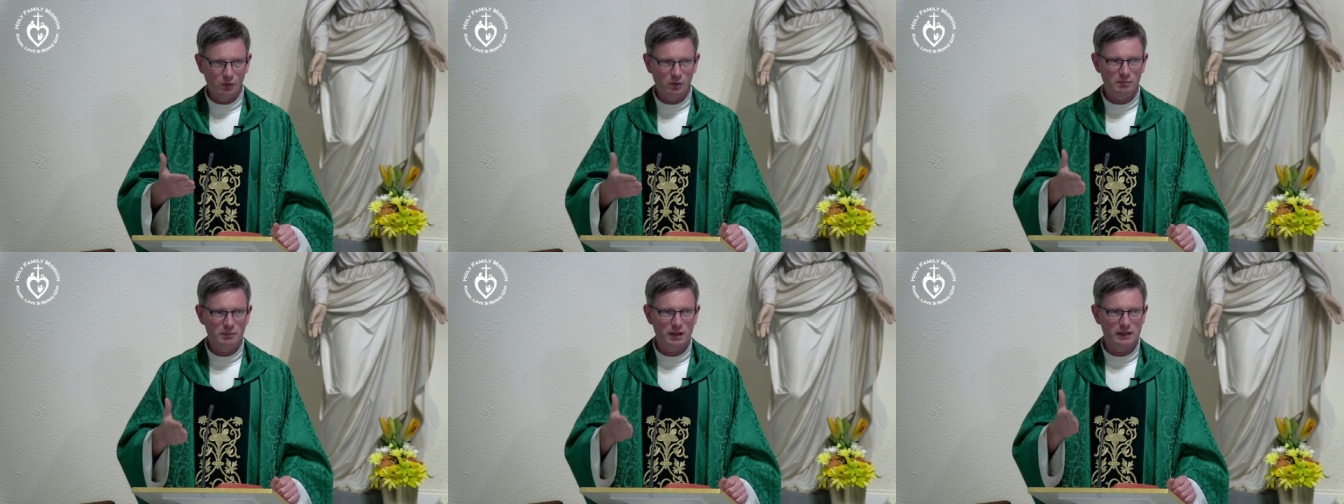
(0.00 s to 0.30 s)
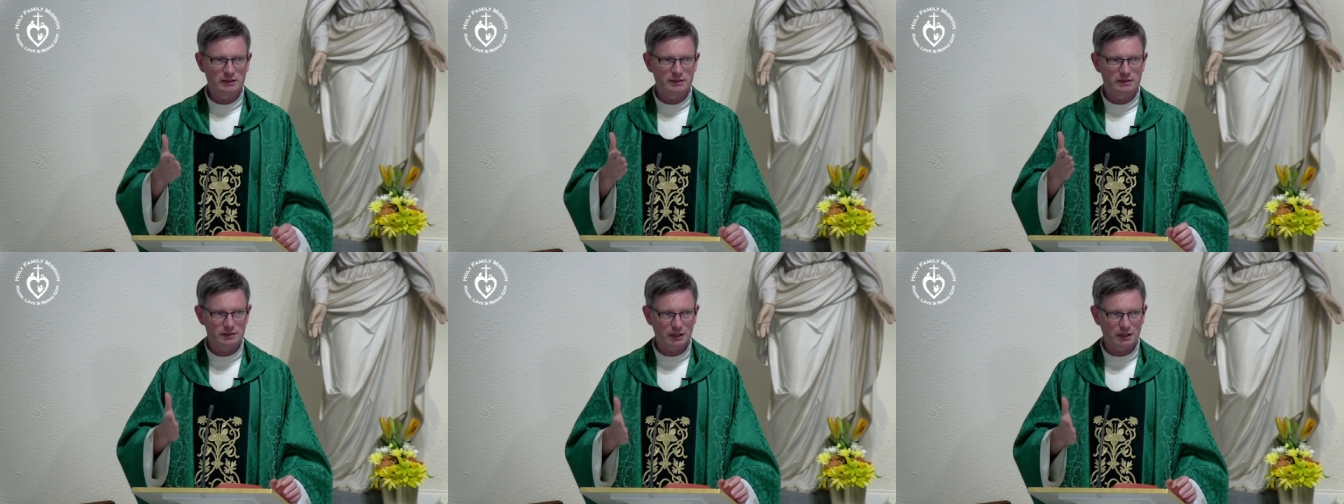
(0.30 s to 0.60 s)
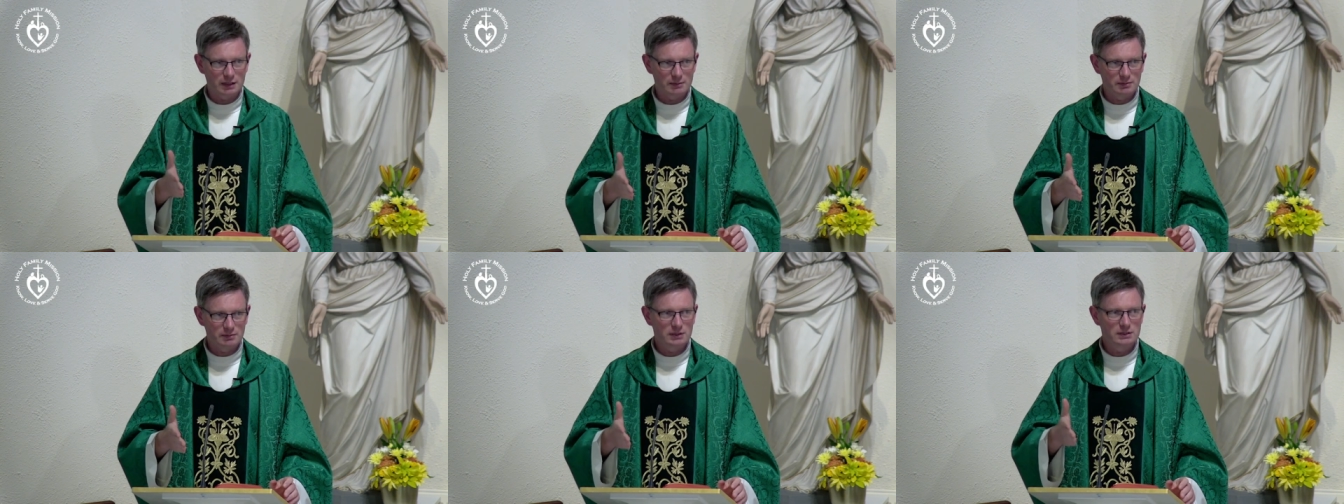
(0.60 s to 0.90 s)
make
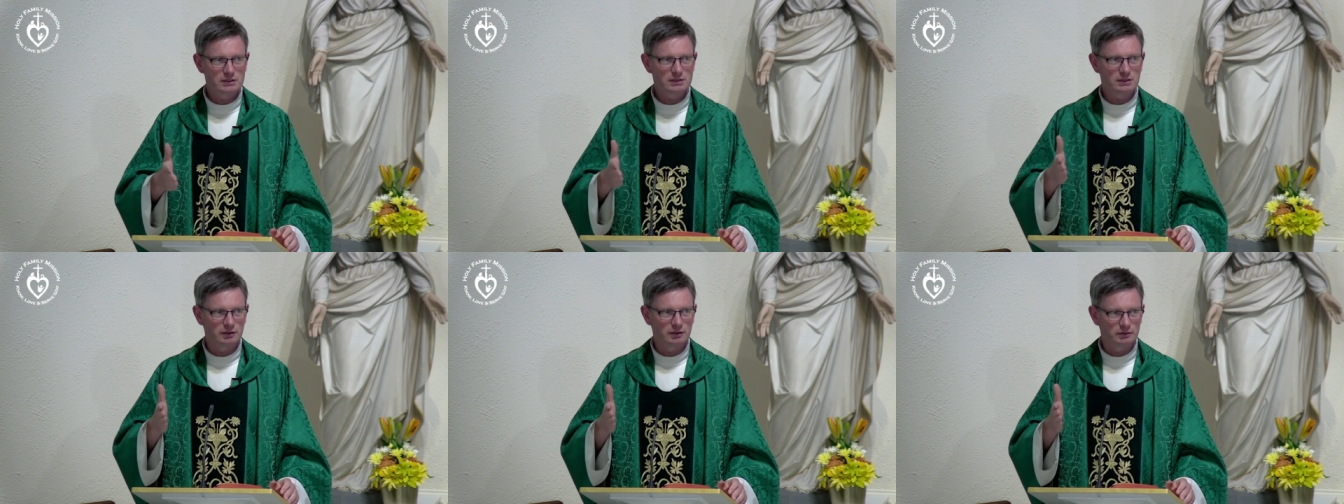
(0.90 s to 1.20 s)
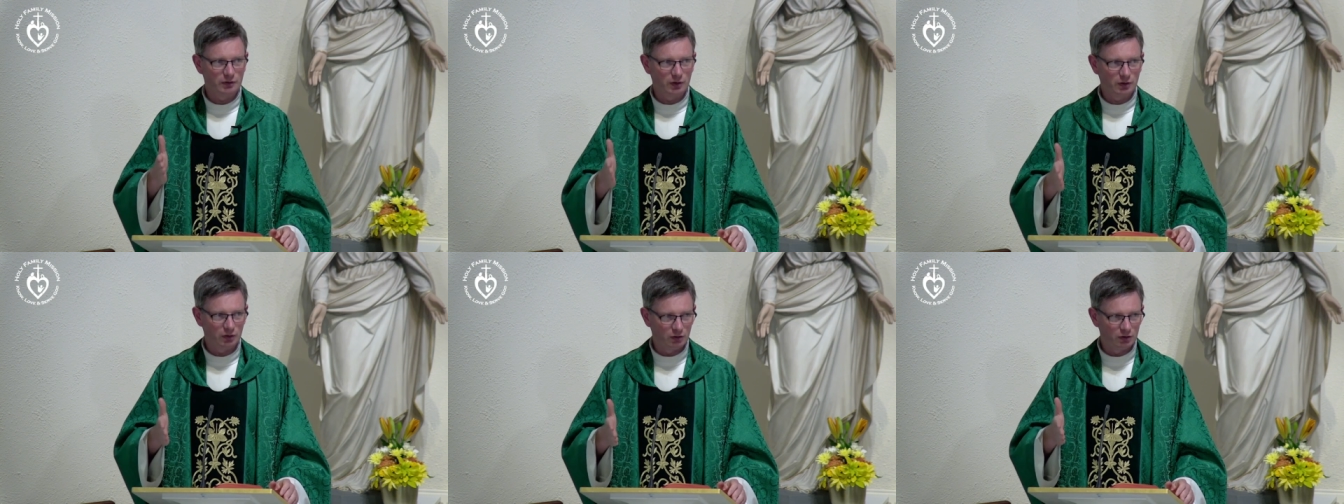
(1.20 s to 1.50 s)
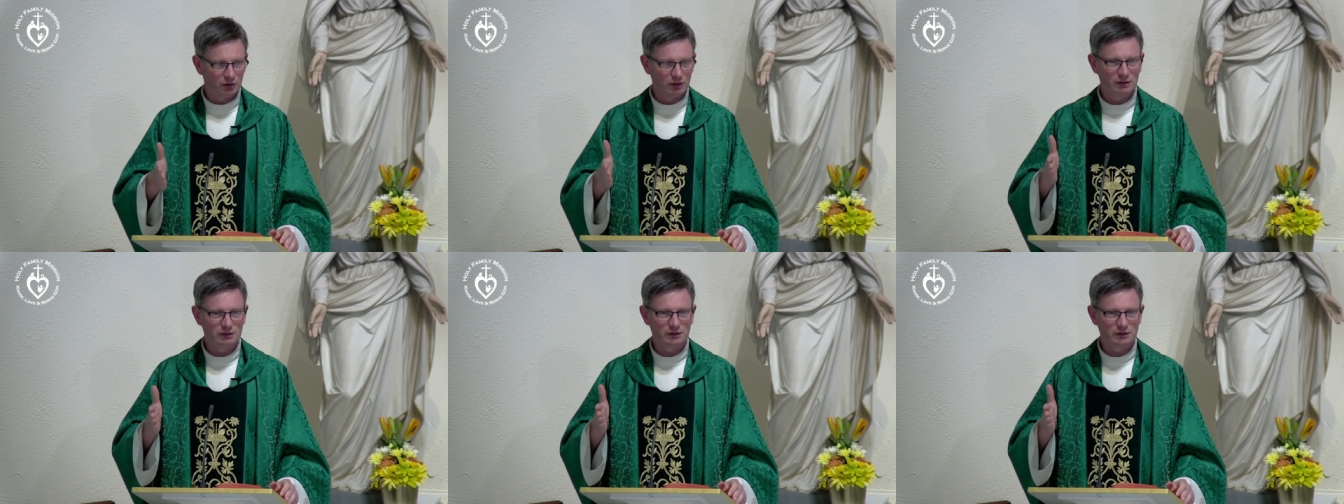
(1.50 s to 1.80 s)
disciples of
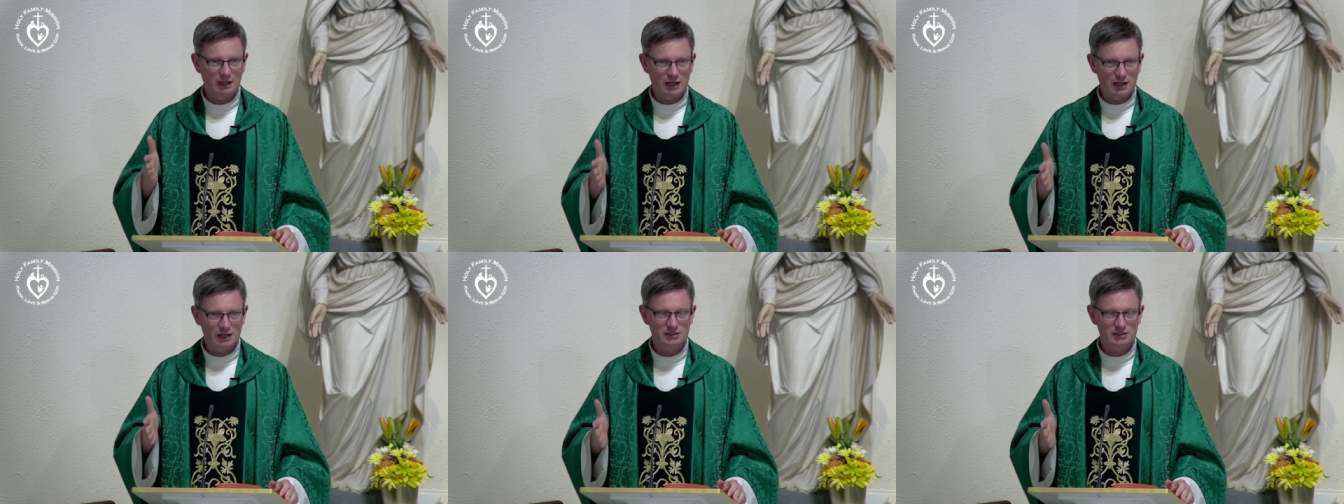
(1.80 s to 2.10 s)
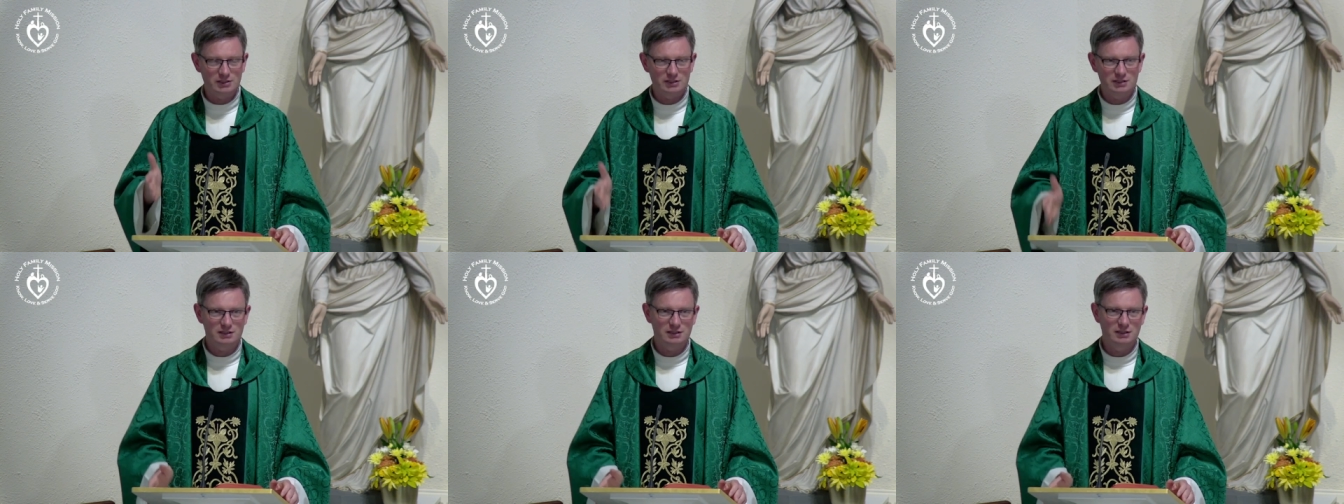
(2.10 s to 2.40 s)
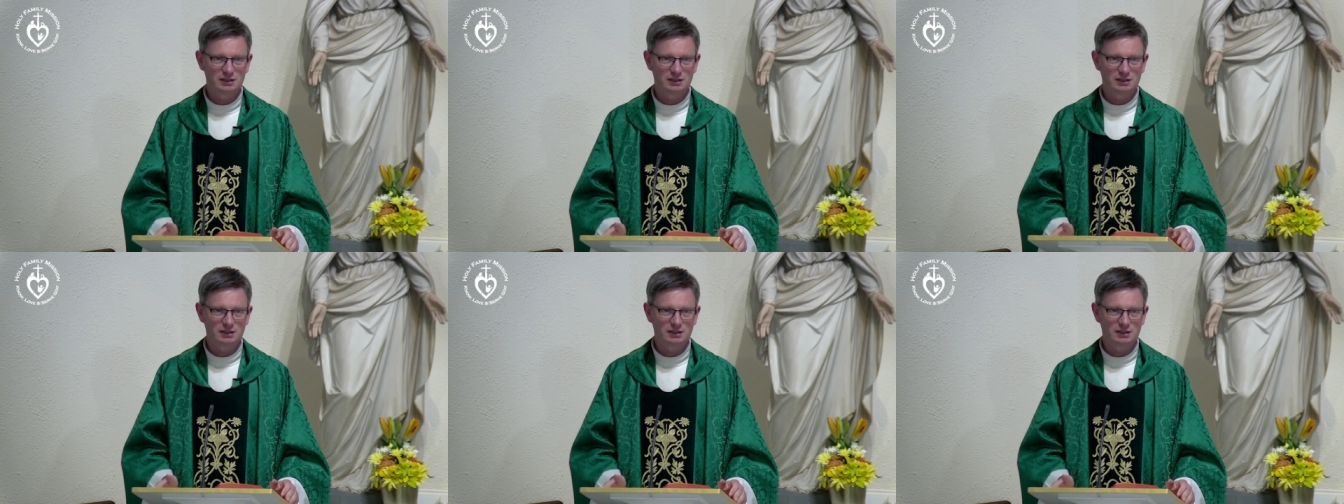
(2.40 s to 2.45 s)
all the nations.